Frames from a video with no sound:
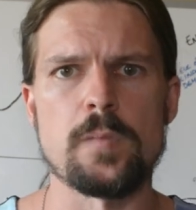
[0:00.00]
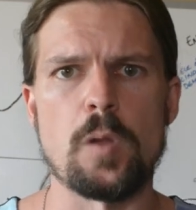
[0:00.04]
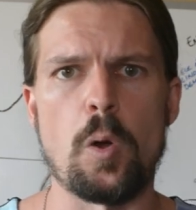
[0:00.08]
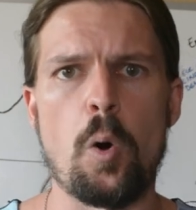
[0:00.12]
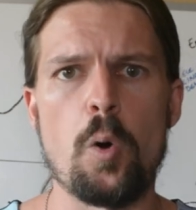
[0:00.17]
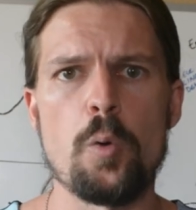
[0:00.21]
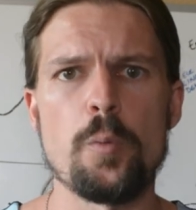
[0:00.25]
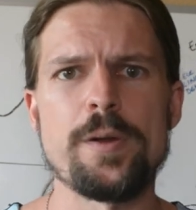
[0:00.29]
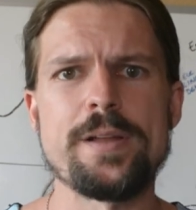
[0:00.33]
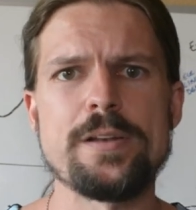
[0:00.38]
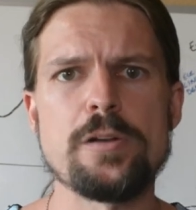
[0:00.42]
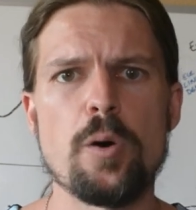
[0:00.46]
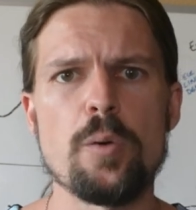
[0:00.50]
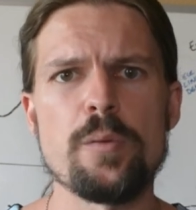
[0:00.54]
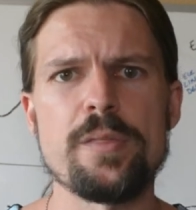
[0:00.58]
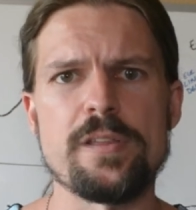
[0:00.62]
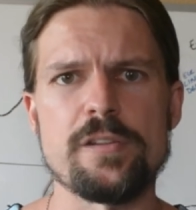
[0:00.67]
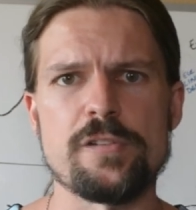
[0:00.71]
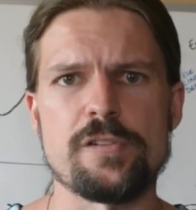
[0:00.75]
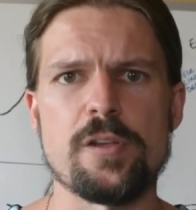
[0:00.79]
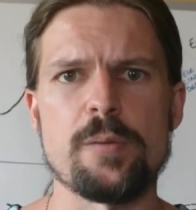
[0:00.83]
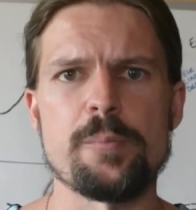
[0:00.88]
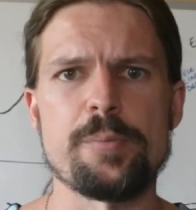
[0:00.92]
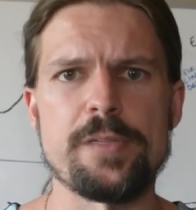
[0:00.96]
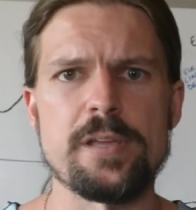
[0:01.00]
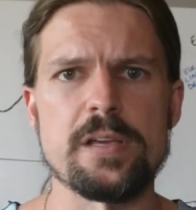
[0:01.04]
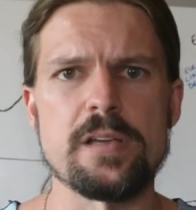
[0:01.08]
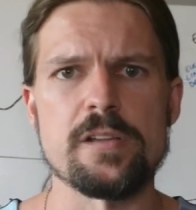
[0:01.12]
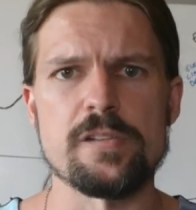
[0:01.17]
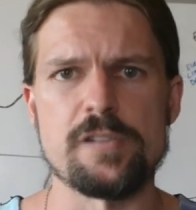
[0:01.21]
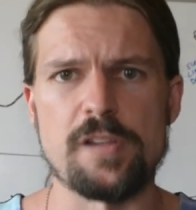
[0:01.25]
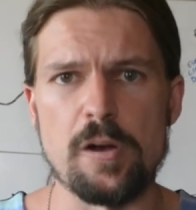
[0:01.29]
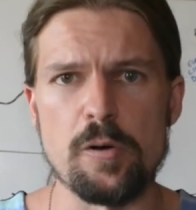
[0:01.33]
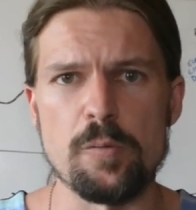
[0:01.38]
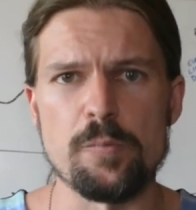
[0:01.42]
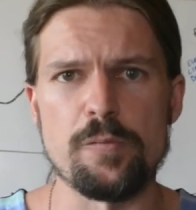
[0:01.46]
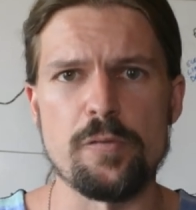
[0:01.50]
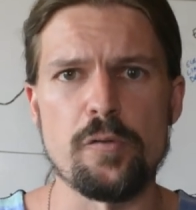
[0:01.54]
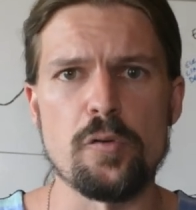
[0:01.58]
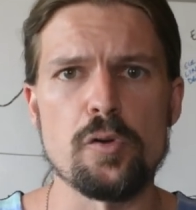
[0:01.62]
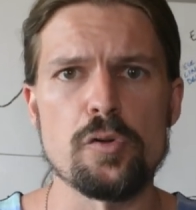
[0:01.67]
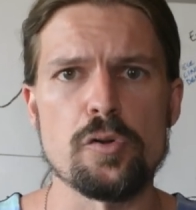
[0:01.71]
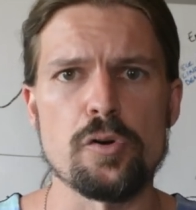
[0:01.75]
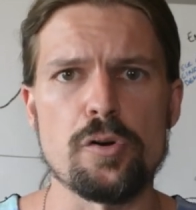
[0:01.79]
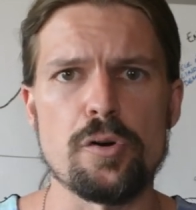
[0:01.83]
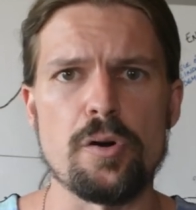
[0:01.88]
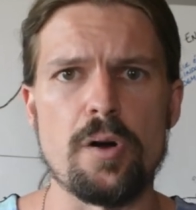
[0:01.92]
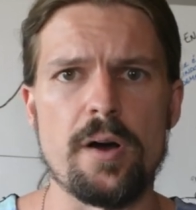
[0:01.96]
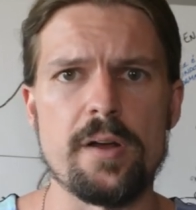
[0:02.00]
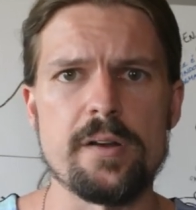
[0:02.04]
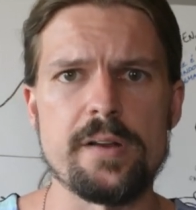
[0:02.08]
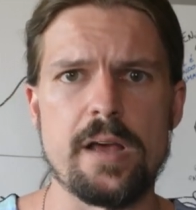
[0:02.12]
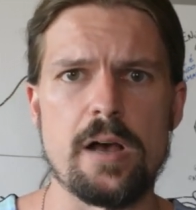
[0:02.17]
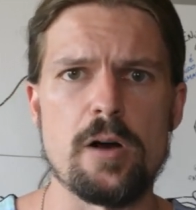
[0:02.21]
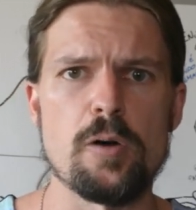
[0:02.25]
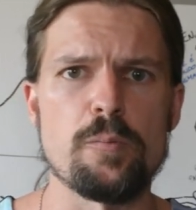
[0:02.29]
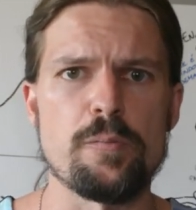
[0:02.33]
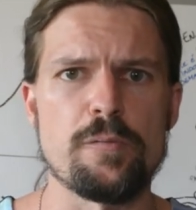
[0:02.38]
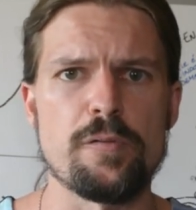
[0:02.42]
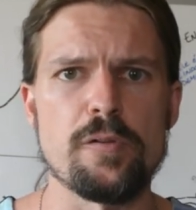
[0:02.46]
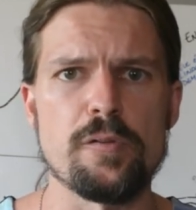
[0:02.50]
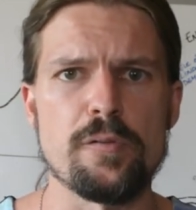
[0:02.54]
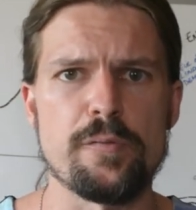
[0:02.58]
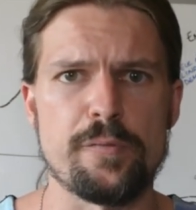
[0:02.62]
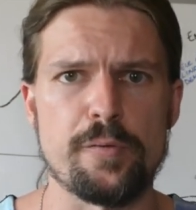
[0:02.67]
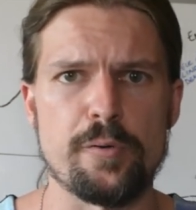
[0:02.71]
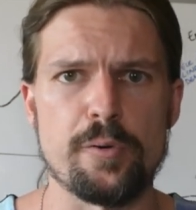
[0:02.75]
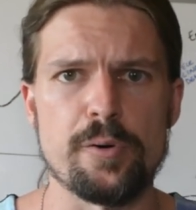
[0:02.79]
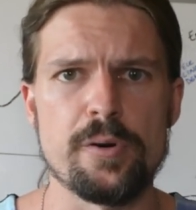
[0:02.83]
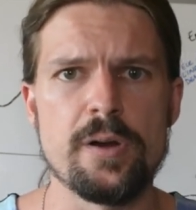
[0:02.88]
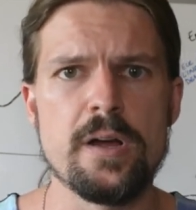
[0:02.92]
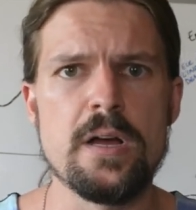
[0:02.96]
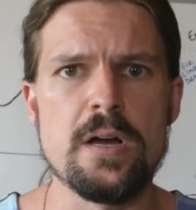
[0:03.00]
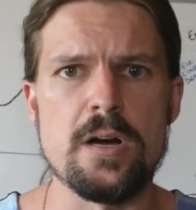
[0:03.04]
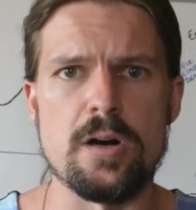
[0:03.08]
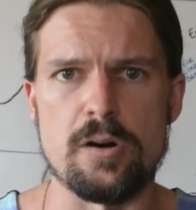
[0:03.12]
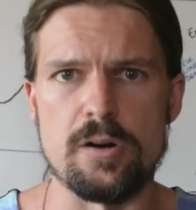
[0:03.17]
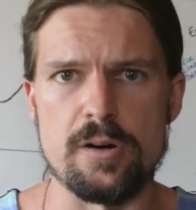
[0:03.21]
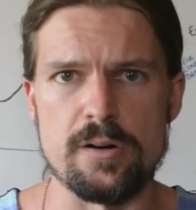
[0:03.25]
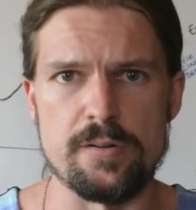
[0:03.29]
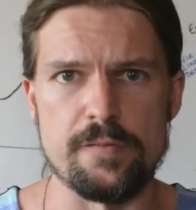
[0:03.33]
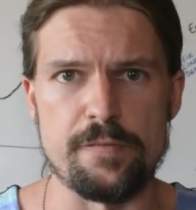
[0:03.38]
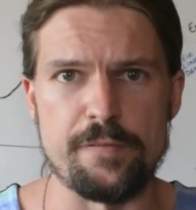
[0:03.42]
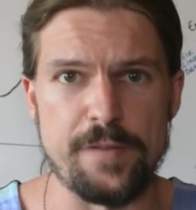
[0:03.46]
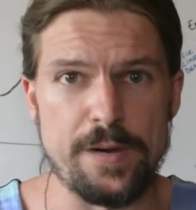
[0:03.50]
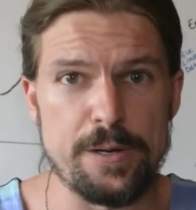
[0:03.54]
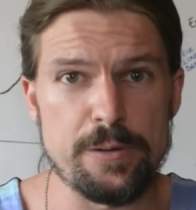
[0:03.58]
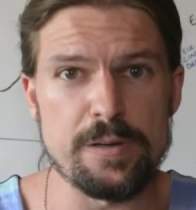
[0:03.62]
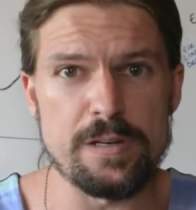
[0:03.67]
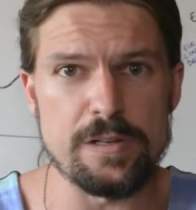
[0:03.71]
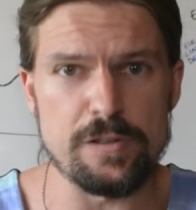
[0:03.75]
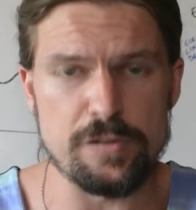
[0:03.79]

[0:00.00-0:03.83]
or we know that something is helpful or unhelpful for our very